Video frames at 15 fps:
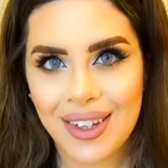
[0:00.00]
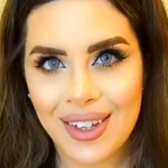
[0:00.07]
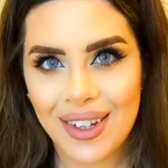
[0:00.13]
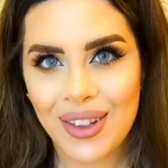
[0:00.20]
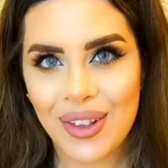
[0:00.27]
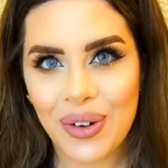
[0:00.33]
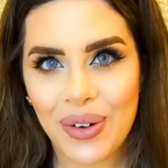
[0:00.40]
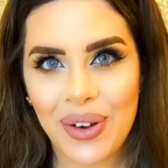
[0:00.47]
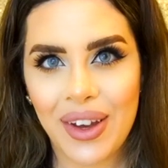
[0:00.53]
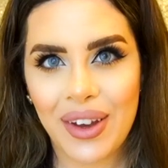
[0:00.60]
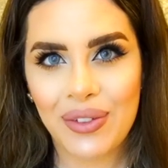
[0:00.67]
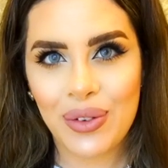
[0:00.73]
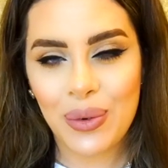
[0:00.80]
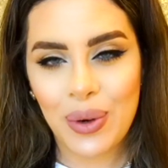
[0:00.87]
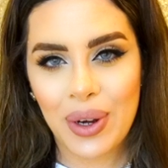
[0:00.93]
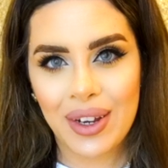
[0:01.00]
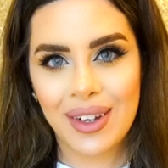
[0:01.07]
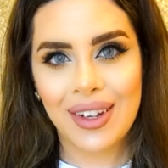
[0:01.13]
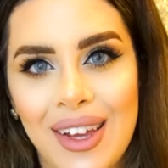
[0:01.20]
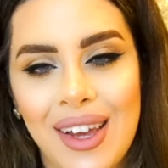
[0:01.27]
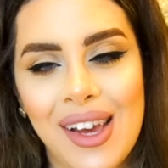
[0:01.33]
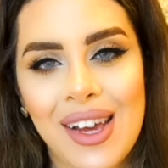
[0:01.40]
Hello
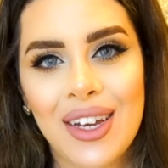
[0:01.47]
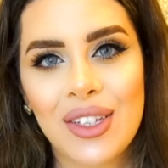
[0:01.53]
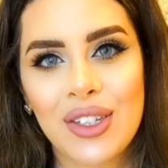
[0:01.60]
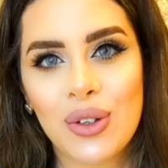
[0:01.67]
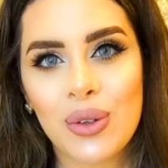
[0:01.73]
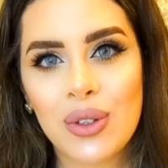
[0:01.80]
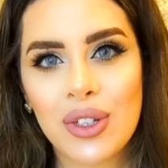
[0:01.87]
everyone. So